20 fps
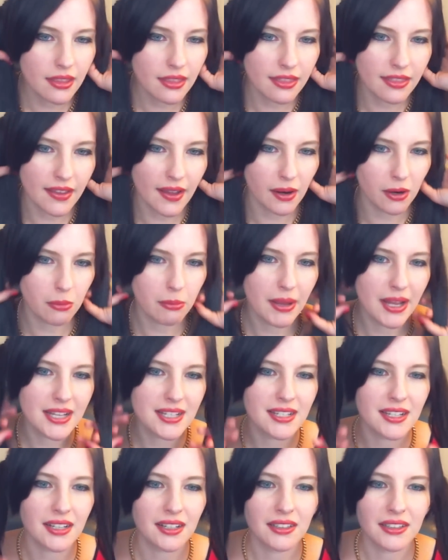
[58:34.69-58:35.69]
they're
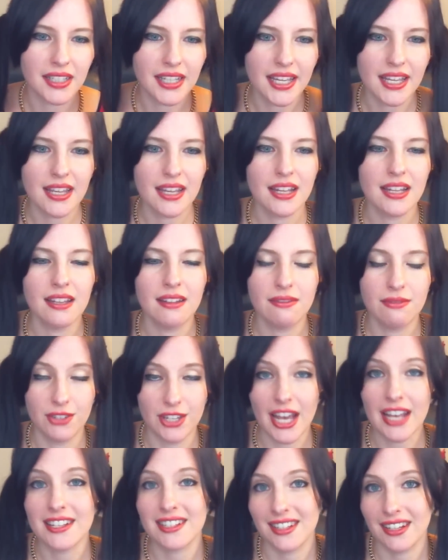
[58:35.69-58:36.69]
basically
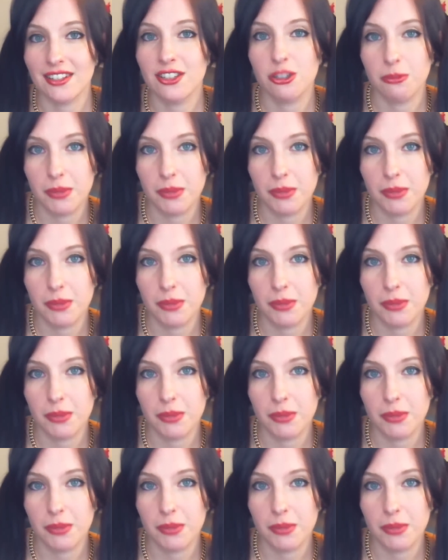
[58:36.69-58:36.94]
destined